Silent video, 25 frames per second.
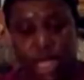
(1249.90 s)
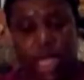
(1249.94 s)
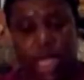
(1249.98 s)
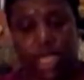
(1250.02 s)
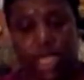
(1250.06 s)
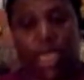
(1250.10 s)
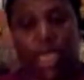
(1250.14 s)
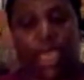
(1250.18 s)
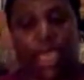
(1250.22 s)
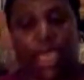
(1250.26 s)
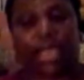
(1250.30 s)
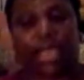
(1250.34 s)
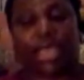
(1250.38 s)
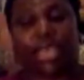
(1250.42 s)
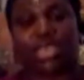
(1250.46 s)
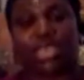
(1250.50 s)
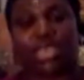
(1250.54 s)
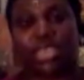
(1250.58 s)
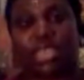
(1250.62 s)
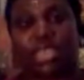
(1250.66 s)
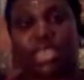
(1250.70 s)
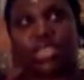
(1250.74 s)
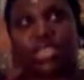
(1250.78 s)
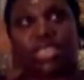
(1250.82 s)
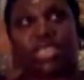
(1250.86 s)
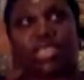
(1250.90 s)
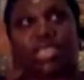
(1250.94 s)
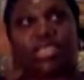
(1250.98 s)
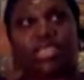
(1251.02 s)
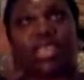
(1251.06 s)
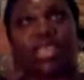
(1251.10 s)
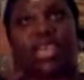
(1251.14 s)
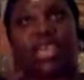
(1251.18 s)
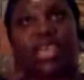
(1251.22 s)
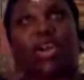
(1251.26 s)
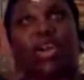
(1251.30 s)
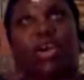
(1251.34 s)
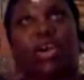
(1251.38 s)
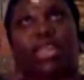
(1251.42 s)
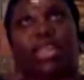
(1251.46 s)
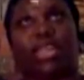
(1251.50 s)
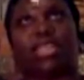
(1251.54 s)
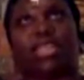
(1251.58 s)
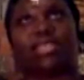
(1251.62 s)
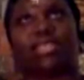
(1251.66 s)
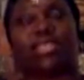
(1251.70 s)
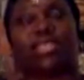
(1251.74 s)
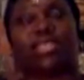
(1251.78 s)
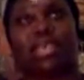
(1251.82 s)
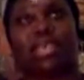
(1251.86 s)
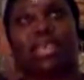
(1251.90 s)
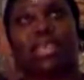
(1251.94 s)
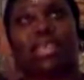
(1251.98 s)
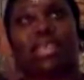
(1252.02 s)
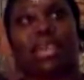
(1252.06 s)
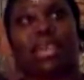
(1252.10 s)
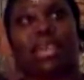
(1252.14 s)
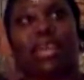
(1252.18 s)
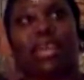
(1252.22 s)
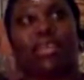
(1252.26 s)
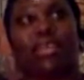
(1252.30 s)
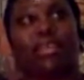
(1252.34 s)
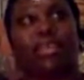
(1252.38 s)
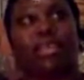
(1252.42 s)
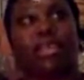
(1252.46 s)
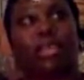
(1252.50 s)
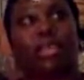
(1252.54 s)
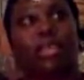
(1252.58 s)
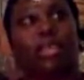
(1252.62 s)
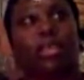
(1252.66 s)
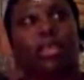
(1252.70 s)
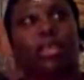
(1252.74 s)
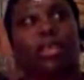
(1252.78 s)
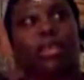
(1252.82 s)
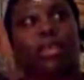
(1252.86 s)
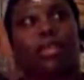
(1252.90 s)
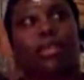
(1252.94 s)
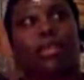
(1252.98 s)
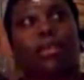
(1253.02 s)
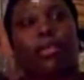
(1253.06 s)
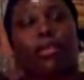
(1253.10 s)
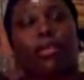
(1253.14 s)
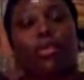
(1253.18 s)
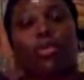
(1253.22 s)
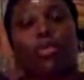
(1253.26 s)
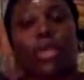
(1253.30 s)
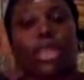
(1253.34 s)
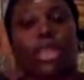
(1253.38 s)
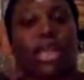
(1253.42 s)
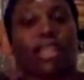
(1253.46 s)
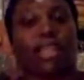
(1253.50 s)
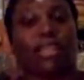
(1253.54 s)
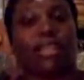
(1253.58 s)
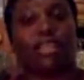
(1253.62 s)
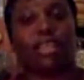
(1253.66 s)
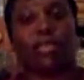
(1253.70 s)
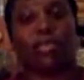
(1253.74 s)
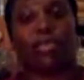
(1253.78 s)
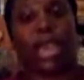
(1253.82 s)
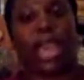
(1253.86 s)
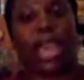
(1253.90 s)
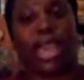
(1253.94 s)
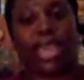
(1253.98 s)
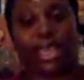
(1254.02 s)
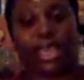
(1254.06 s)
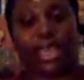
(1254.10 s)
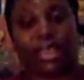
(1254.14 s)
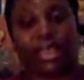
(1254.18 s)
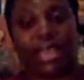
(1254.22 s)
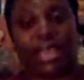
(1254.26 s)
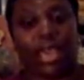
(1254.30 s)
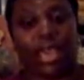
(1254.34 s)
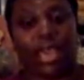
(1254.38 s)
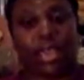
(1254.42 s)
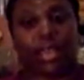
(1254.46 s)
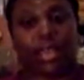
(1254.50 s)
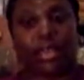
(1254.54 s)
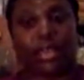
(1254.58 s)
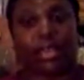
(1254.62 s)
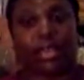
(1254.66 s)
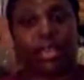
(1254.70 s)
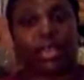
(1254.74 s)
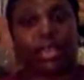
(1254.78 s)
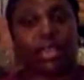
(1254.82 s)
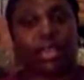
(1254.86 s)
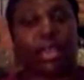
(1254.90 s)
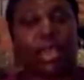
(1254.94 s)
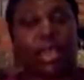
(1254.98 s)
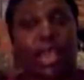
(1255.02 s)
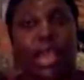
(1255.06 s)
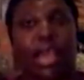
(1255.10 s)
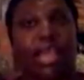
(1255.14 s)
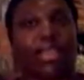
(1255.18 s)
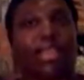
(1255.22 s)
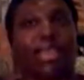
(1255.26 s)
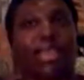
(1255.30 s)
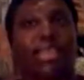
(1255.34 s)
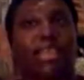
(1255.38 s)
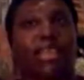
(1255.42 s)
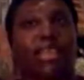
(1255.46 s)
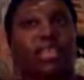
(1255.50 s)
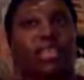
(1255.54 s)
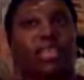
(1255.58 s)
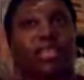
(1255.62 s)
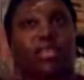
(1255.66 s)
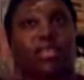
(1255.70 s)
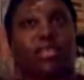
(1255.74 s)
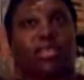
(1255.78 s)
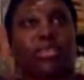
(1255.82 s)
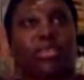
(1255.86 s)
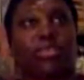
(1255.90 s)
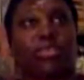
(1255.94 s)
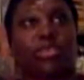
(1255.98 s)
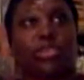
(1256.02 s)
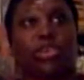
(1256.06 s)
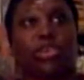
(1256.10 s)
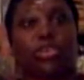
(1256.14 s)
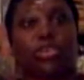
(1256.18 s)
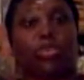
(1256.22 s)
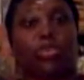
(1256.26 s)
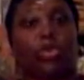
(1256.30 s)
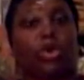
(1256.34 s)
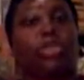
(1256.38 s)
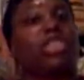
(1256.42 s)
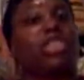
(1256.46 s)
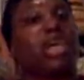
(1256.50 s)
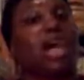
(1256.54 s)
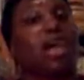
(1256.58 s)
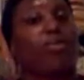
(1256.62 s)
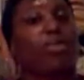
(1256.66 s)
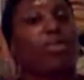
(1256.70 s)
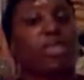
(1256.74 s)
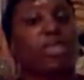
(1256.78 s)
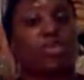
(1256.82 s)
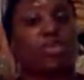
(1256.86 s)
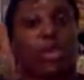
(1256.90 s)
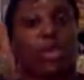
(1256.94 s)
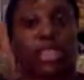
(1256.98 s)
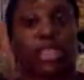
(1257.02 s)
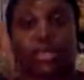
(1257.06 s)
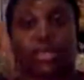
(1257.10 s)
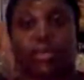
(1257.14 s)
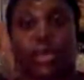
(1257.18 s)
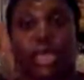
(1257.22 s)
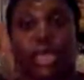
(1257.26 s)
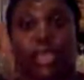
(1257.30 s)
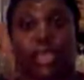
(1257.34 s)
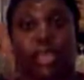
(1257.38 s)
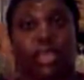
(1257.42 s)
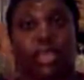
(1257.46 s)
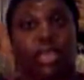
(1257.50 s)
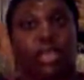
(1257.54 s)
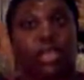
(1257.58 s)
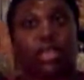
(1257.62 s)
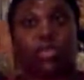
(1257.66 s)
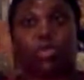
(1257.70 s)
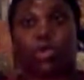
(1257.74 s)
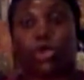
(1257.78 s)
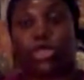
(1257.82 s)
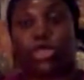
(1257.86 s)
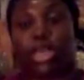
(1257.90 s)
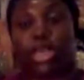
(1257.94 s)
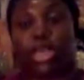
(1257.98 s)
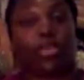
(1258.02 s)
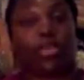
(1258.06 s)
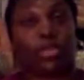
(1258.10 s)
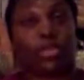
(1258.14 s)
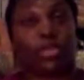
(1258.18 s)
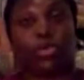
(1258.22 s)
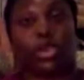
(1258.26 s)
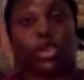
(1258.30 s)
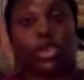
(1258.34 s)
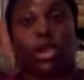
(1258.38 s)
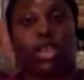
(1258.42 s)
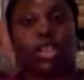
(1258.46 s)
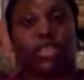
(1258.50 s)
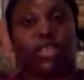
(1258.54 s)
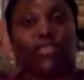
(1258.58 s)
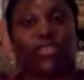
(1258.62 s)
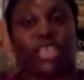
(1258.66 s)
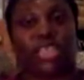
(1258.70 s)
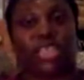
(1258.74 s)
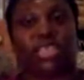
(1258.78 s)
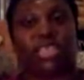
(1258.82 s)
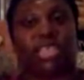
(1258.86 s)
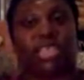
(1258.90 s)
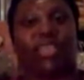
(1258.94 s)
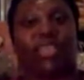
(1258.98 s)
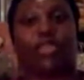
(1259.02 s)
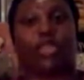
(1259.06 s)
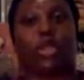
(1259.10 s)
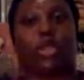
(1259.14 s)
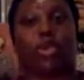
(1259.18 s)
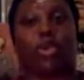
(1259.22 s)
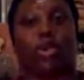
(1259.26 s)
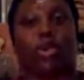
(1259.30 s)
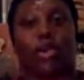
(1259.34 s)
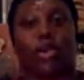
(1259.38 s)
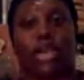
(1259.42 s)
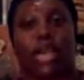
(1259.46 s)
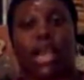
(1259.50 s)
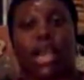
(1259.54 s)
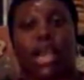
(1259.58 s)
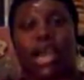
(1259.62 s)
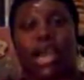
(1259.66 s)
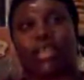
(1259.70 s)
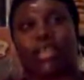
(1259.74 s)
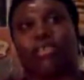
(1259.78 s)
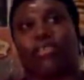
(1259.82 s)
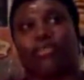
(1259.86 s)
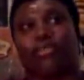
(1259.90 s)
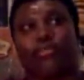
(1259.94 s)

And I just say all that to say that when I look back at that, I think, the Most High was with me. The Most High was with all of us, even though out of